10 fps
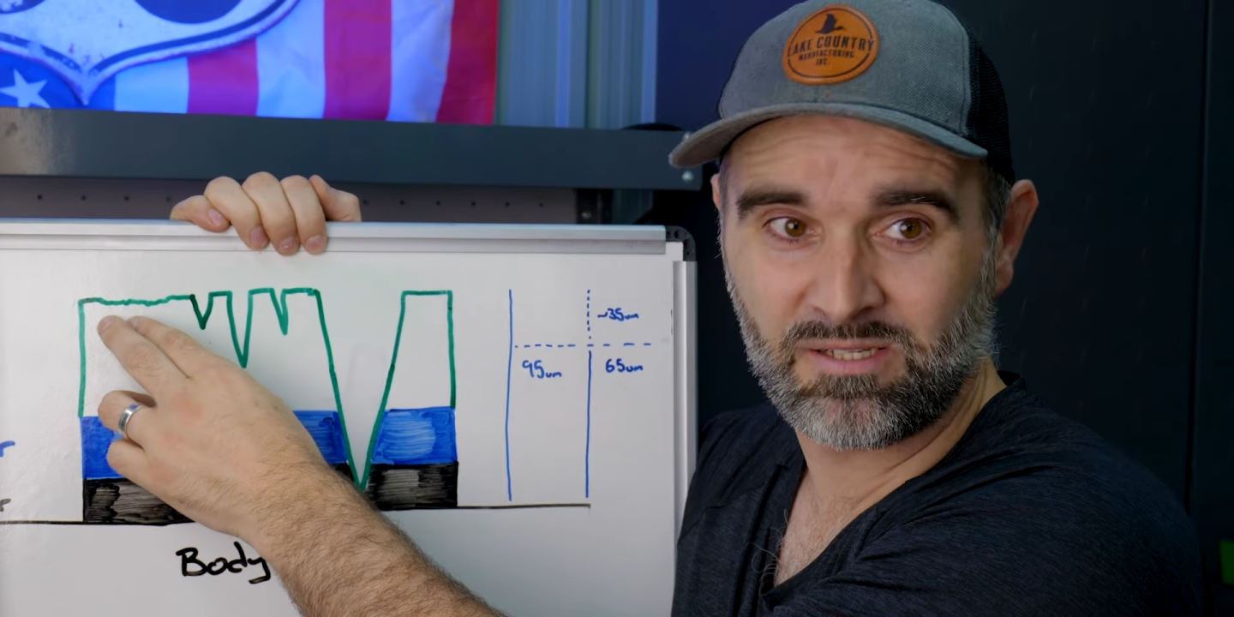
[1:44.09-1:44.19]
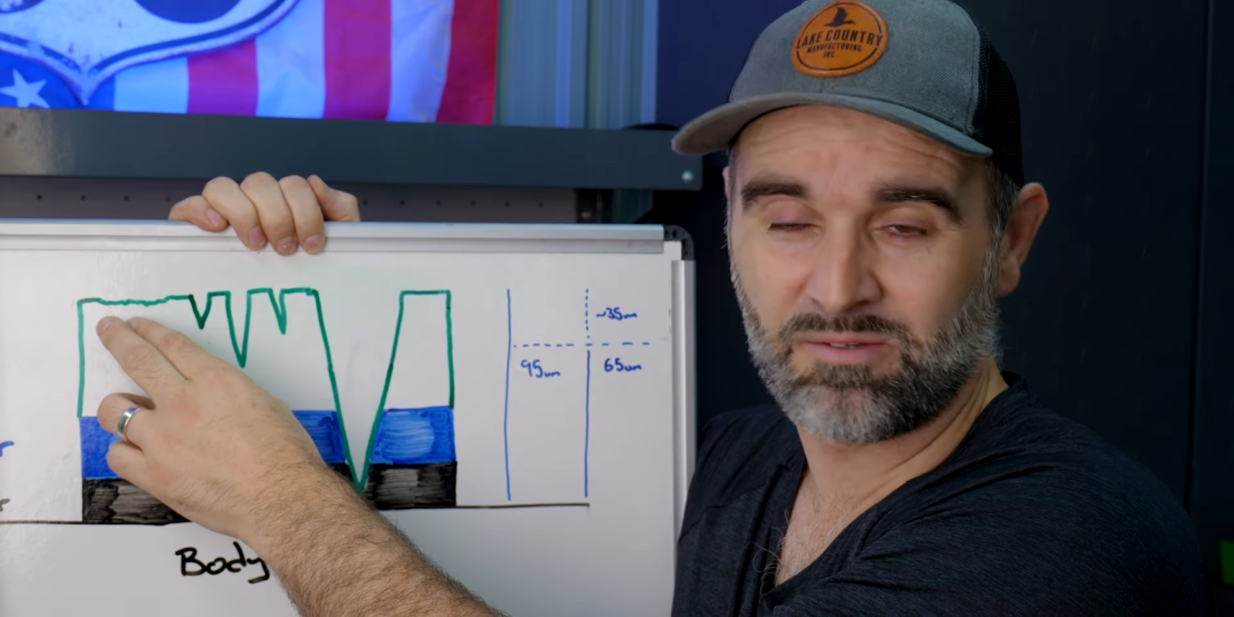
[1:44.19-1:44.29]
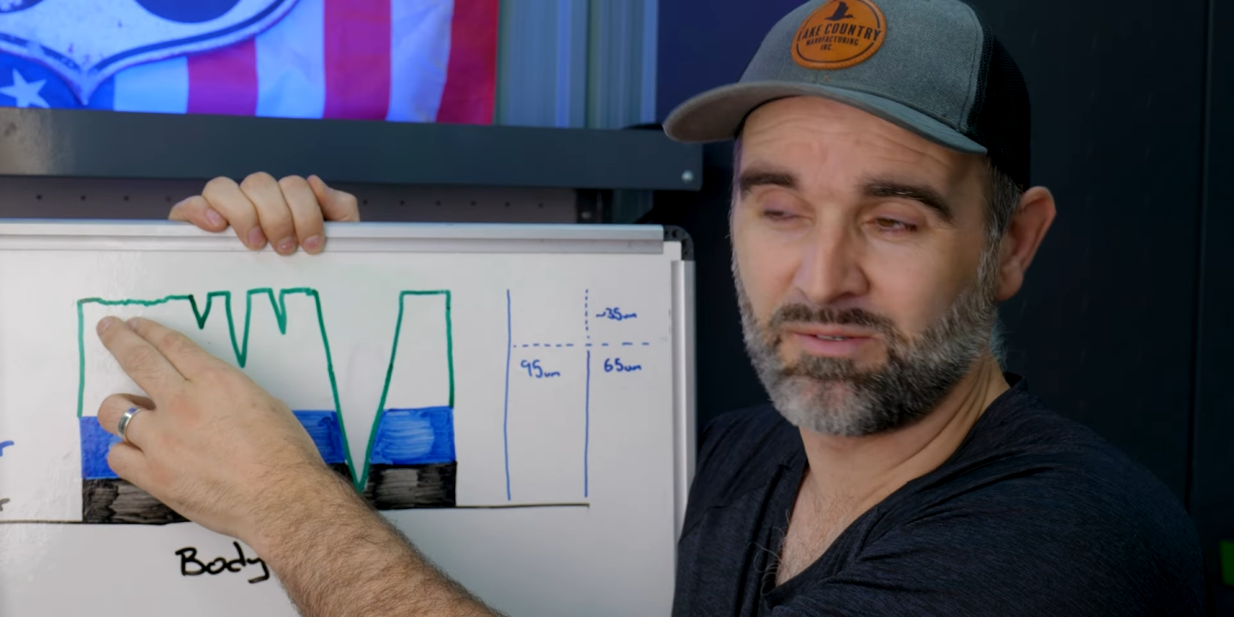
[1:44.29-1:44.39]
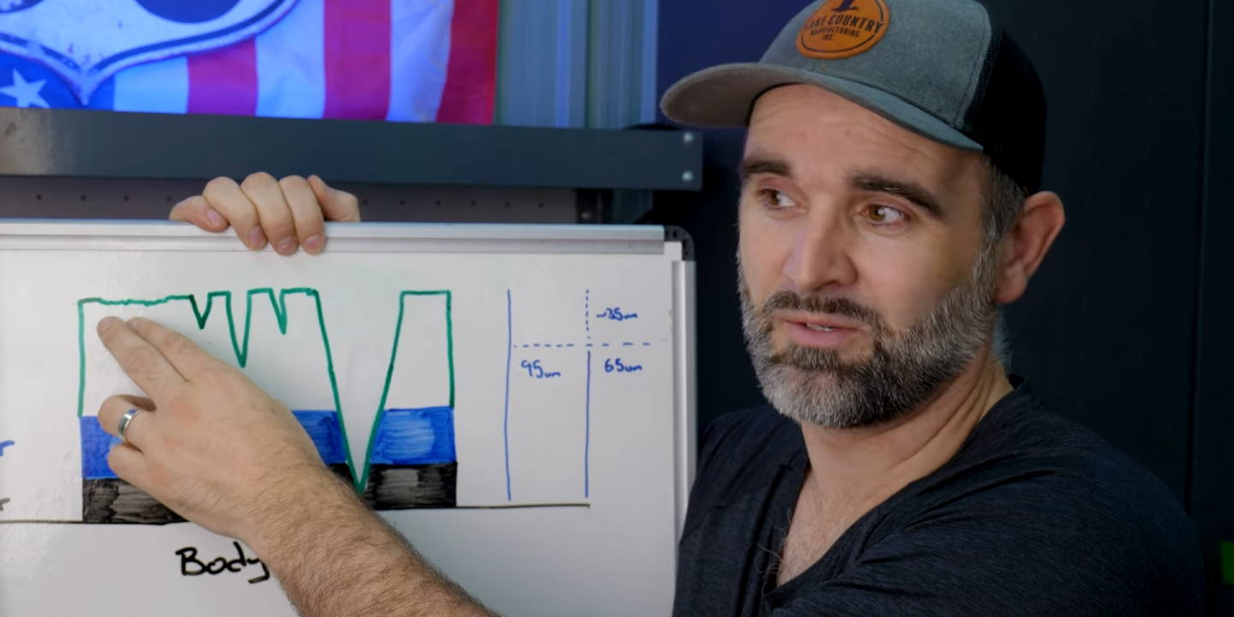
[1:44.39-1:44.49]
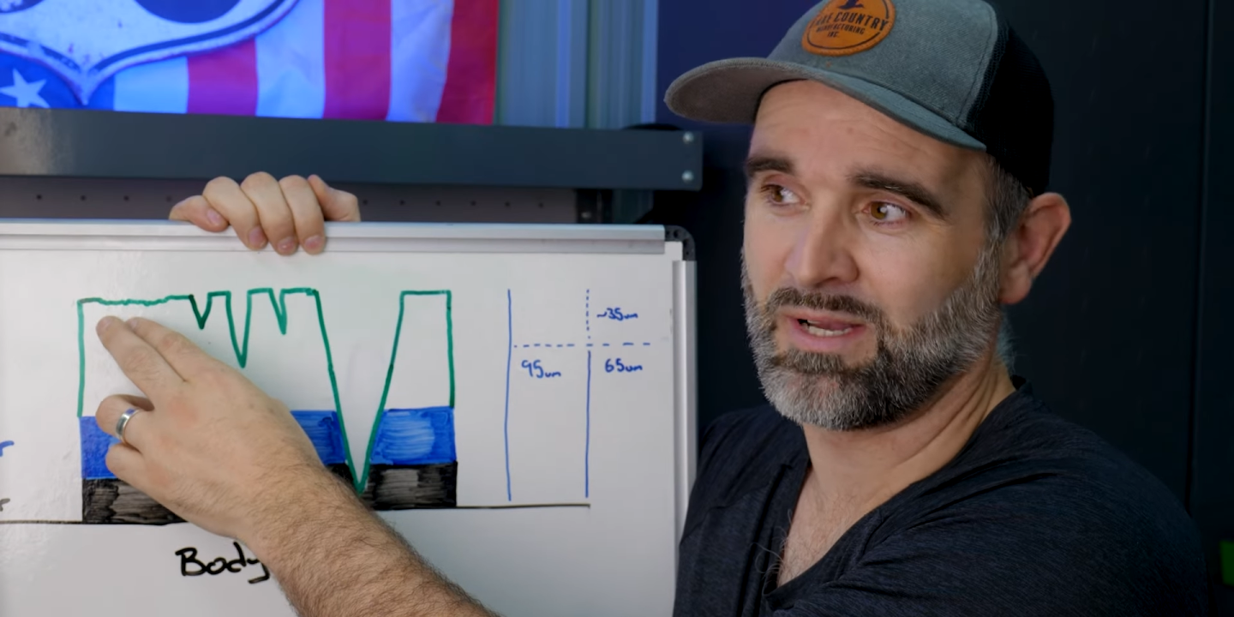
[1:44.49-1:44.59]

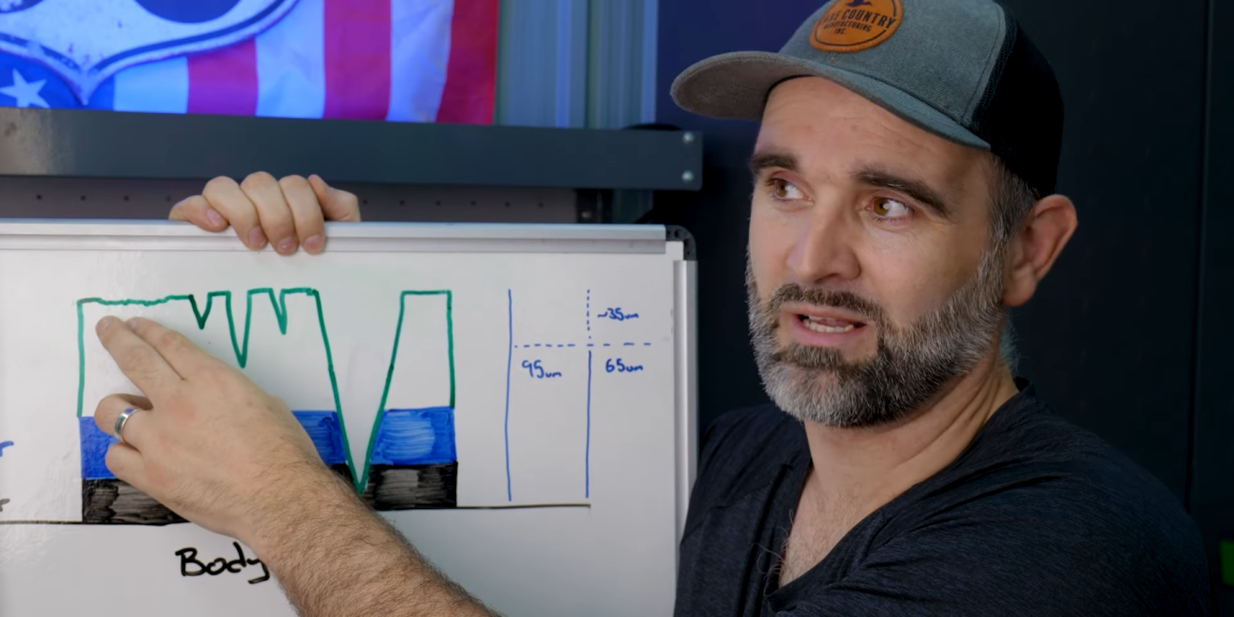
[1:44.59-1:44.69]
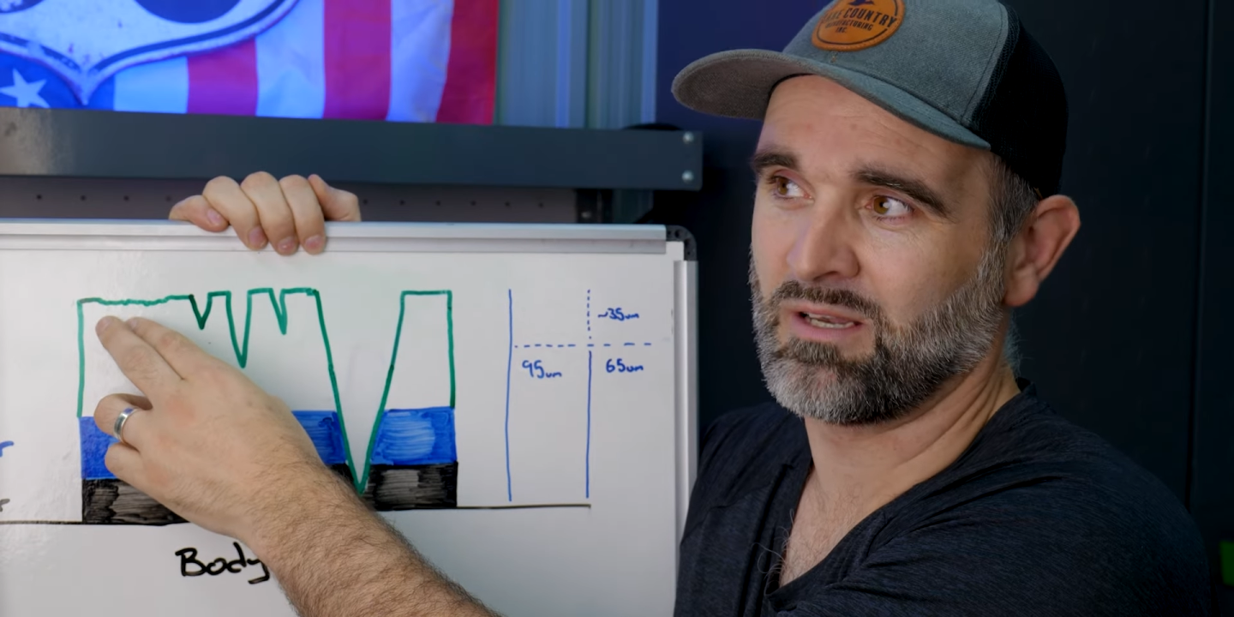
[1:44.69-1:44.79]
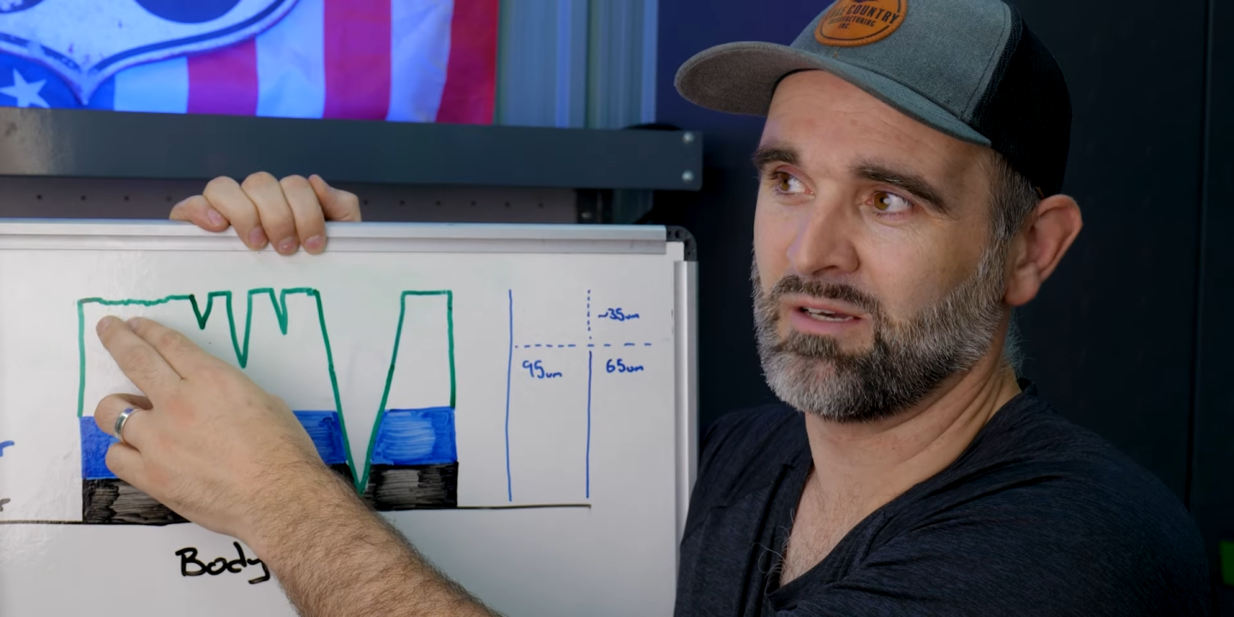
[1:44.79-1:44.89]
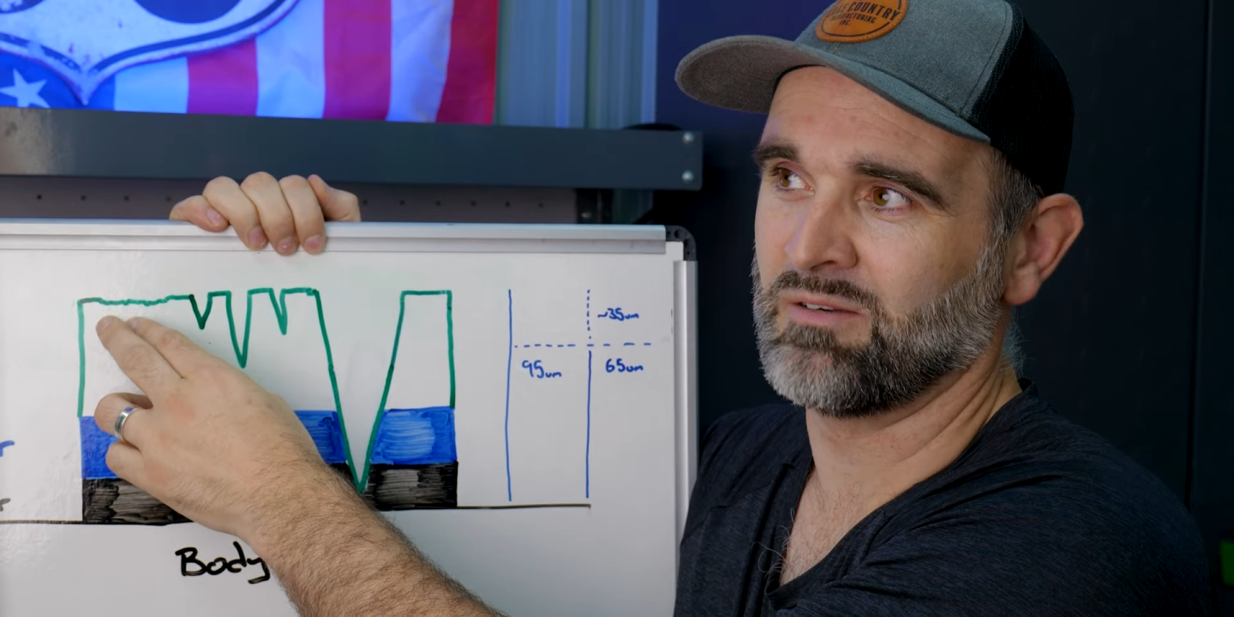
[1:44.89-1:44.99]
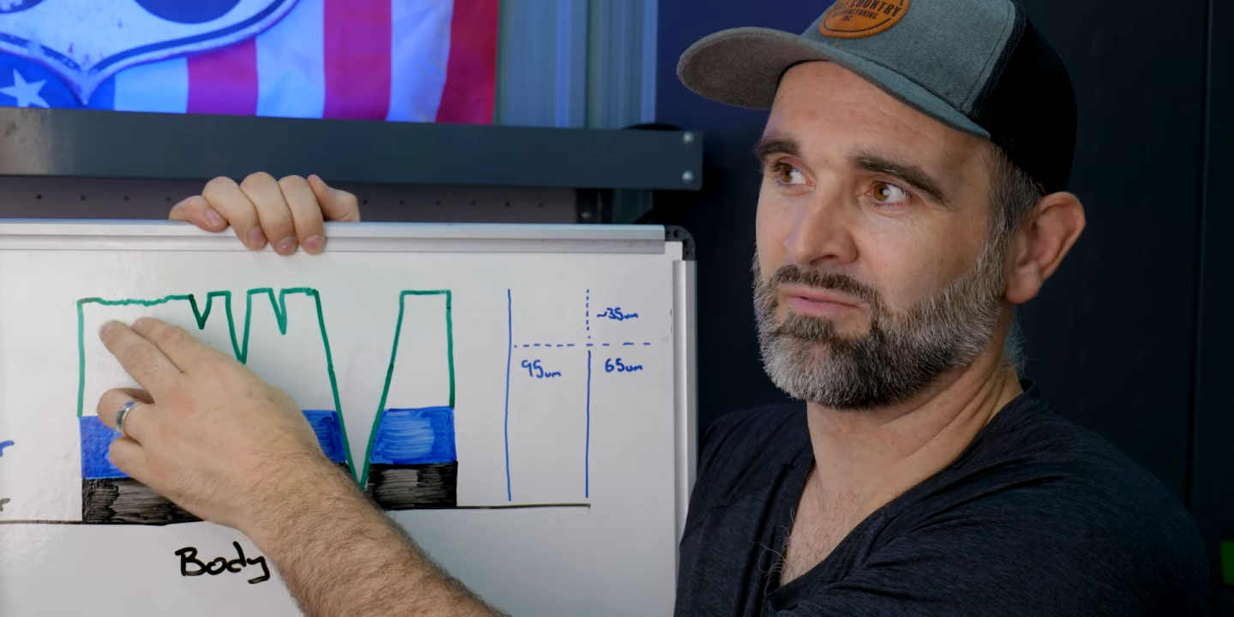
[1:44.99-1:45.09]
so you'll get a
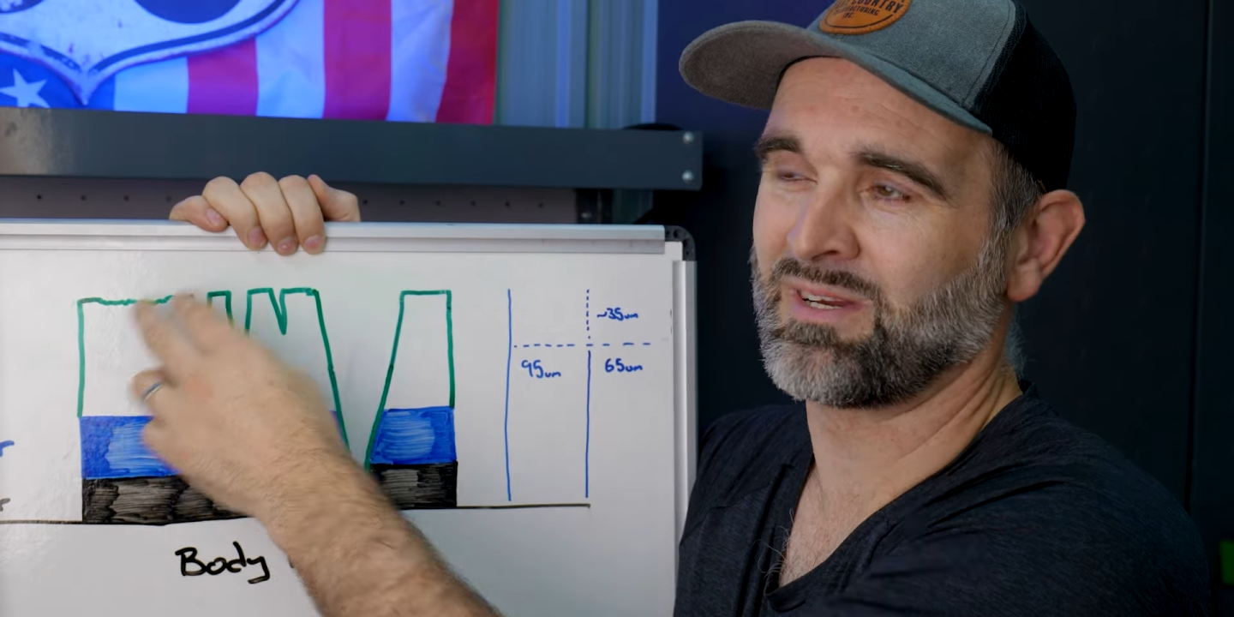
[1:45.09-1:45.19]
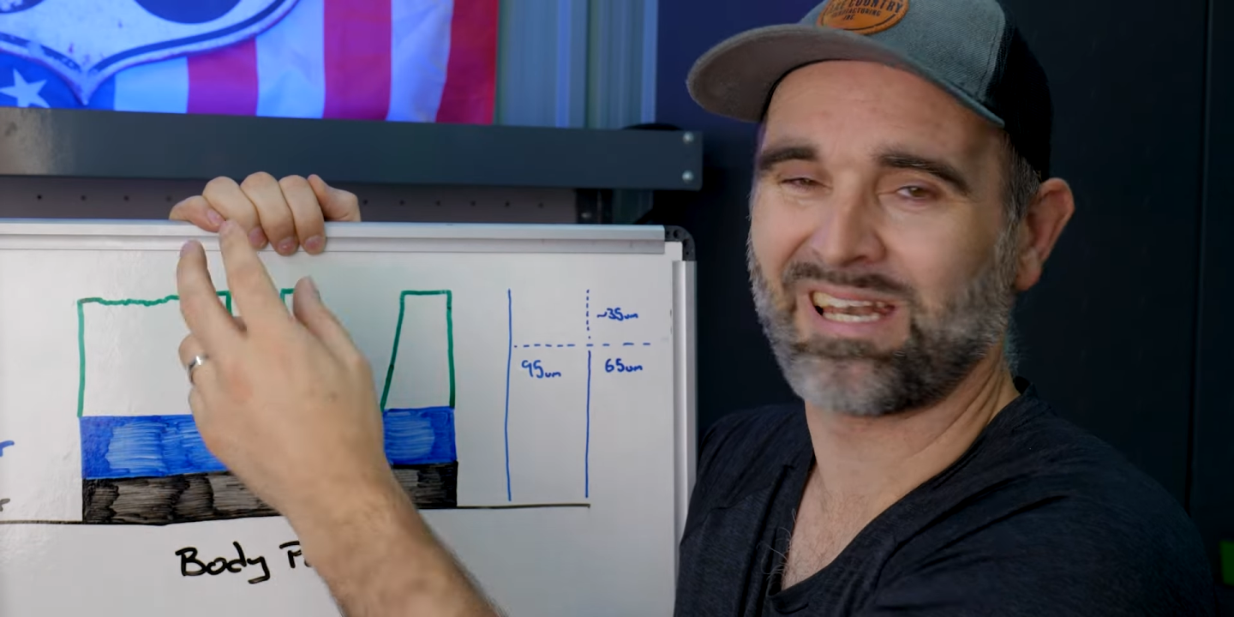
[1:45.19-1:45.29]
lot of